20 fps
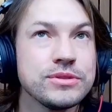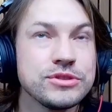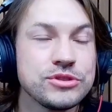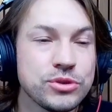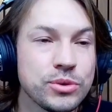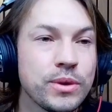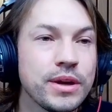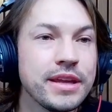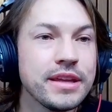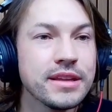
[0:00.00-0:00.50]
in
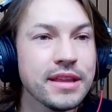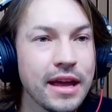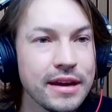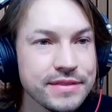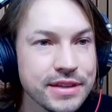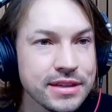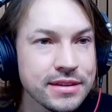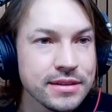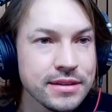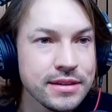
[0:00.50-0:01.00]

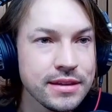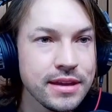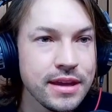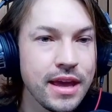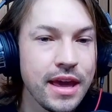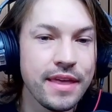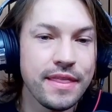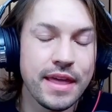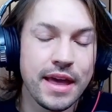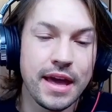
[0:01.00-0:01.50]
2011
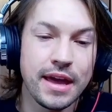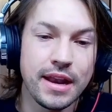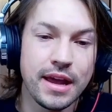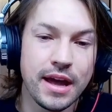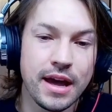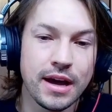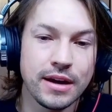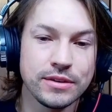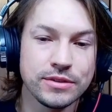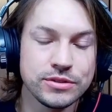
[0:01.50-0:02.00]
and
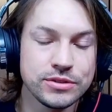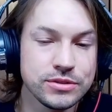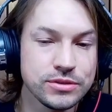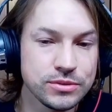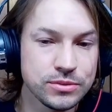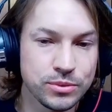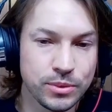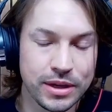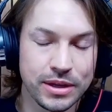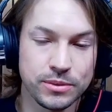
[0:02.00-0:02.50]
then
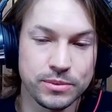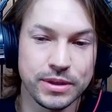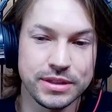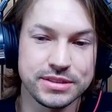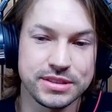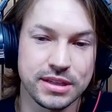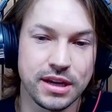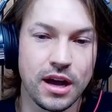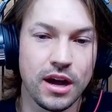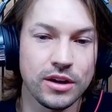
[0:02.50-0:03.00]

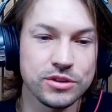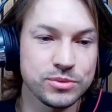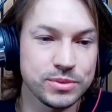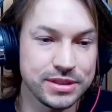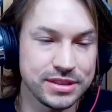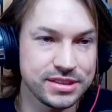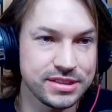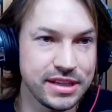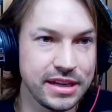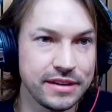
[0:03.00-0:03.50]
went to college, went
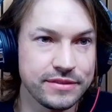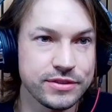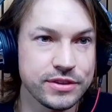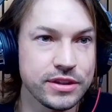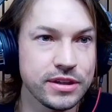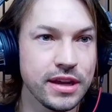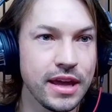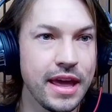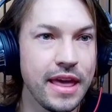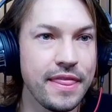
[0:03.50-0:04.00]
to
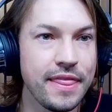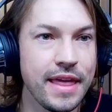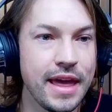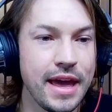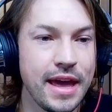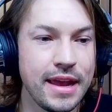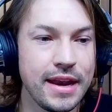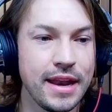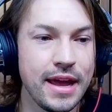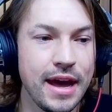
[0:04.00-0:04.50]
Stanford. And
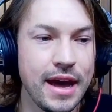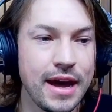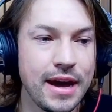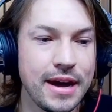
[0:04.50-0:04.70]
then